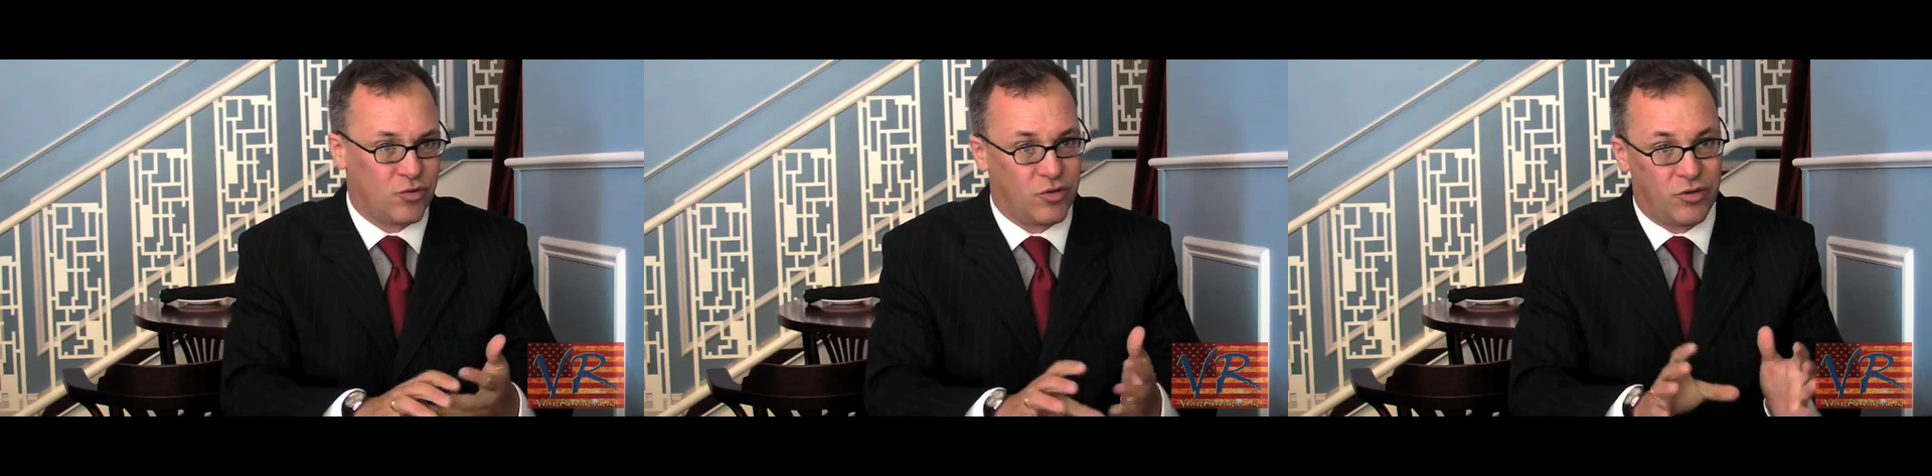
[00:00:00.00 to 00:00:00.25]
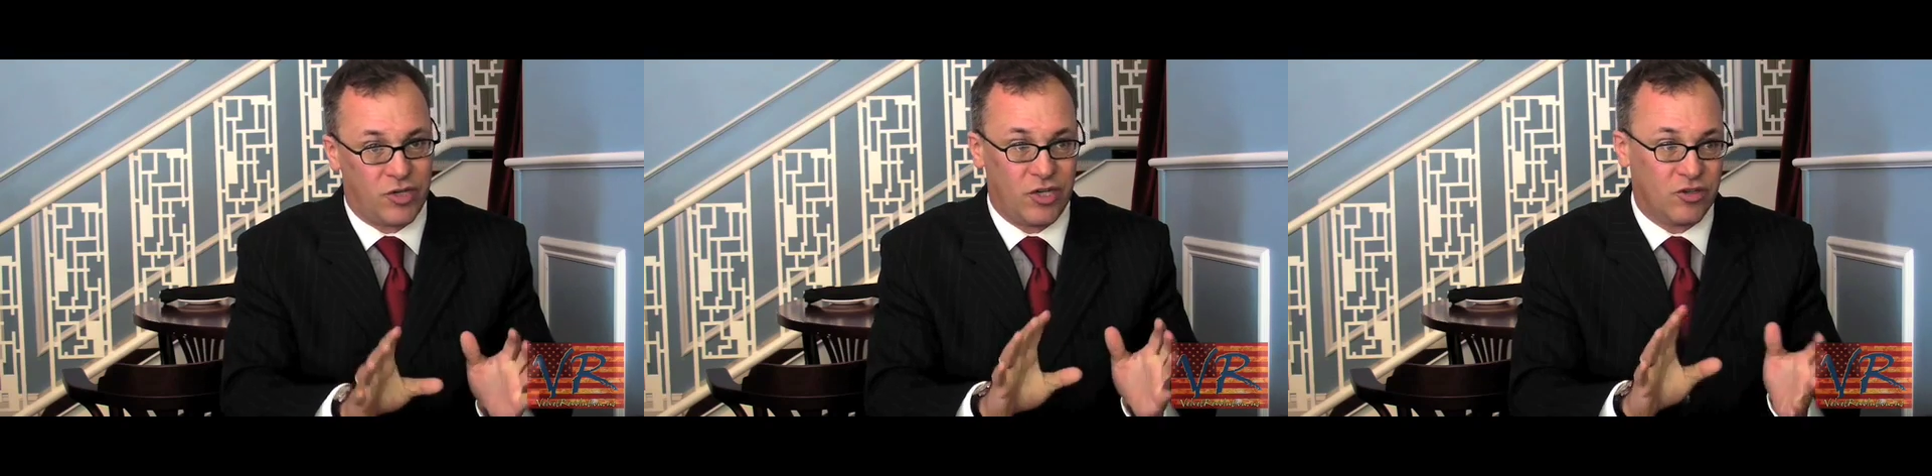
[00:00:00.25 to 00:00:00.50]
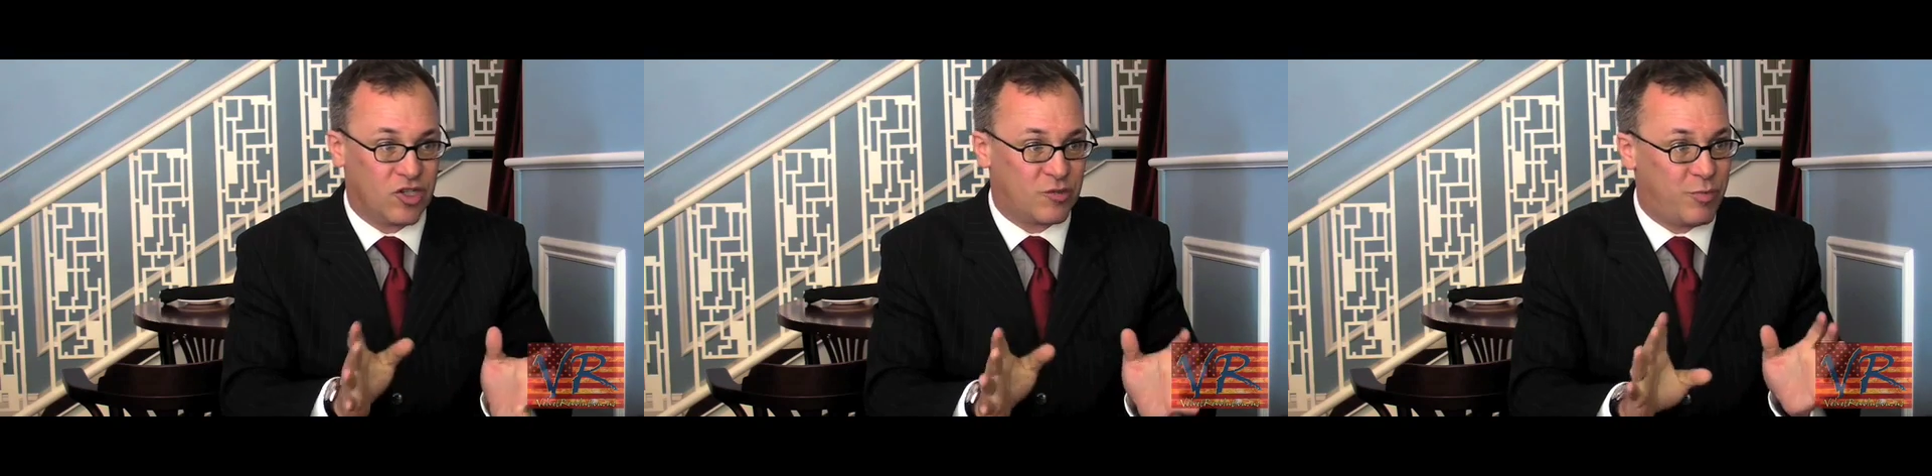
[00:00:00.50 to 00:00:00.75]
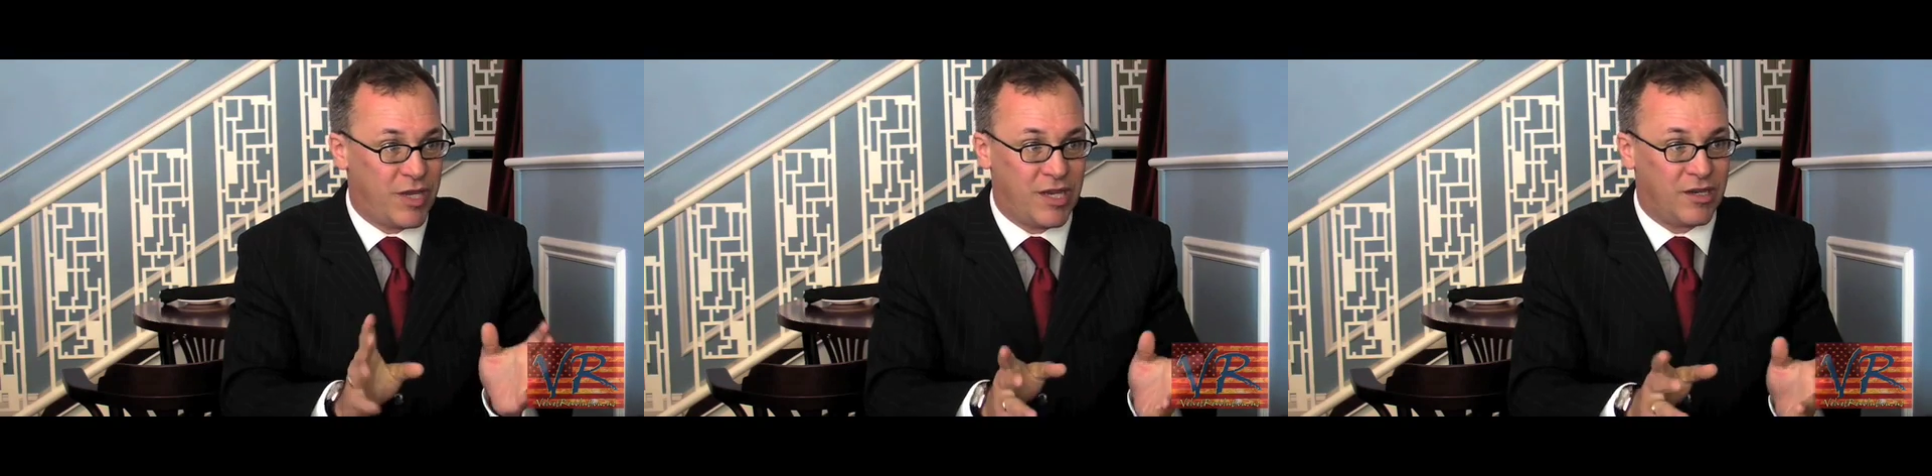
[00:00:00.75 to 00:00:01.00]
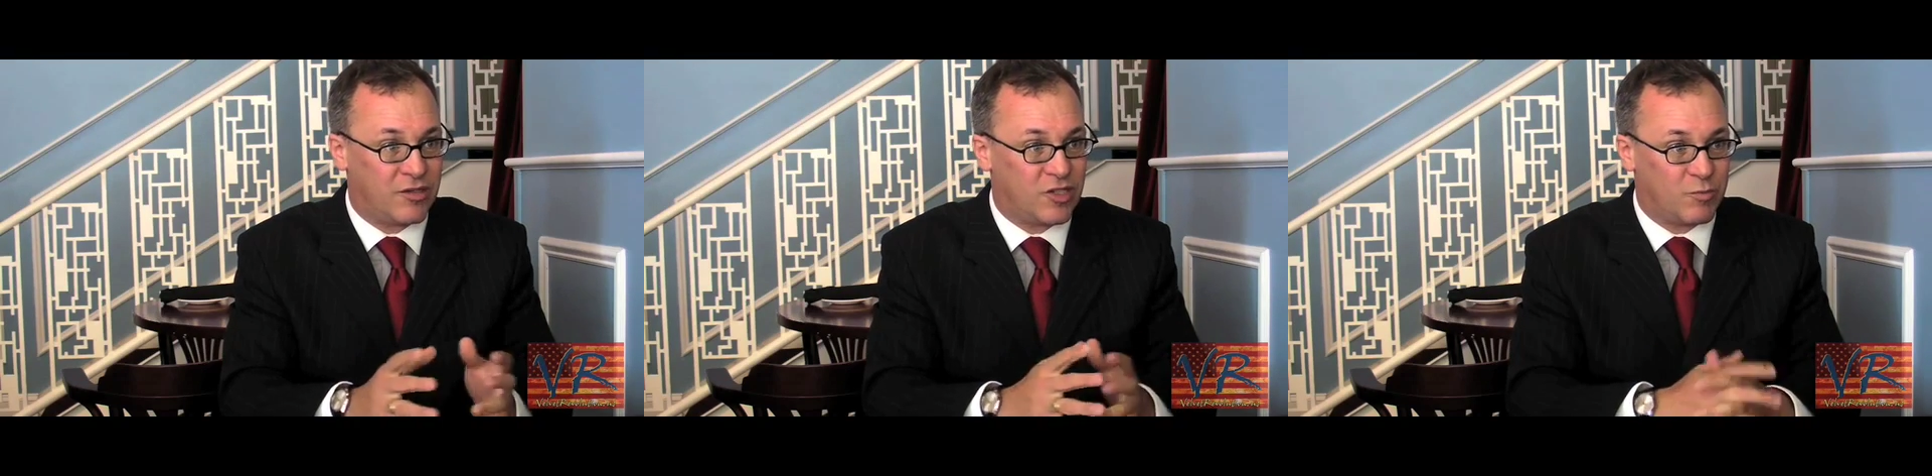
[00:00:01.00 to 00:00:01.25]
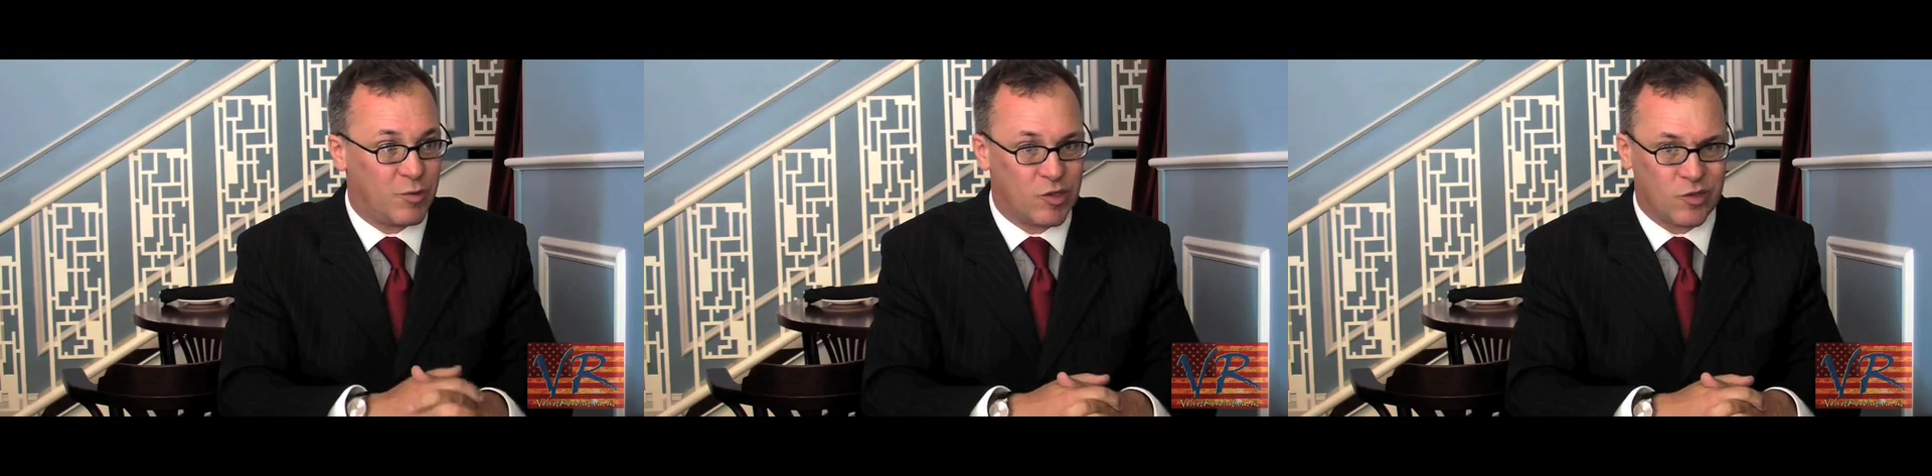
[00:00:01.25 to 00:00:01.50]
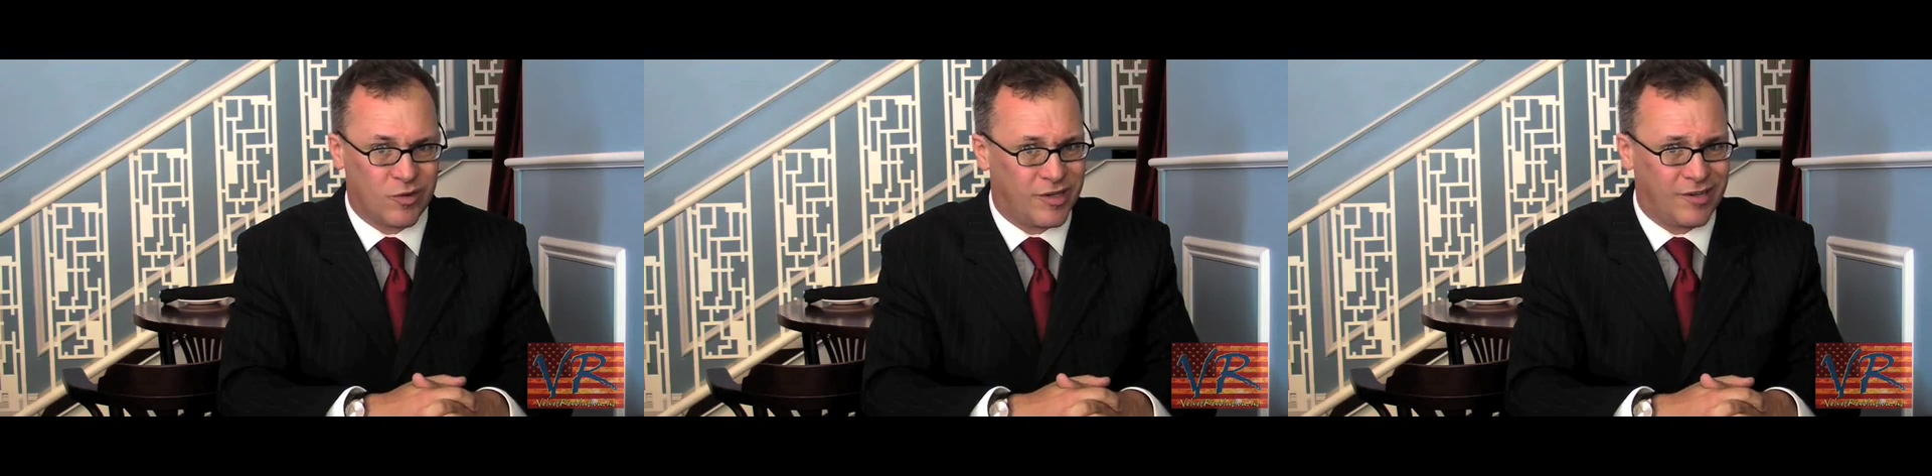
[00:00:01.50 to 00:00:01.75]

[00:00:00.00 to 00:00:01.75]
or oh, you're just being conspiratorial.